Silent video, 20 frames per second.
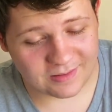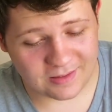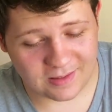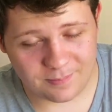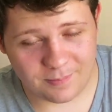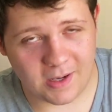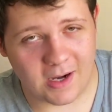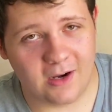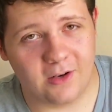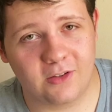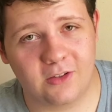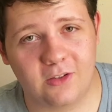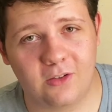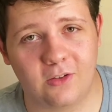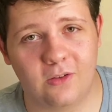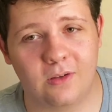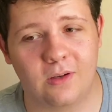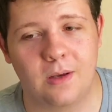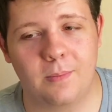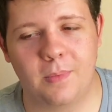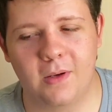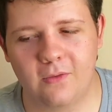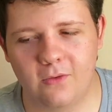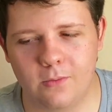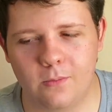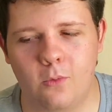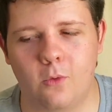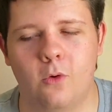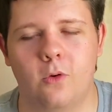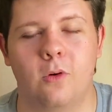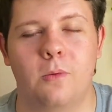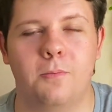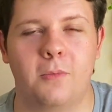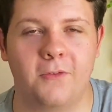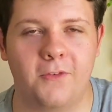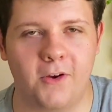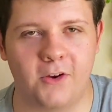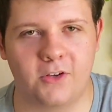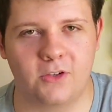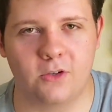compared to a bit of a more
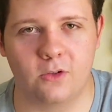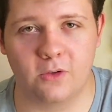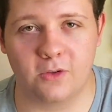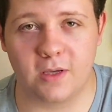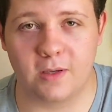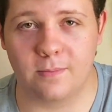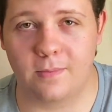professional looking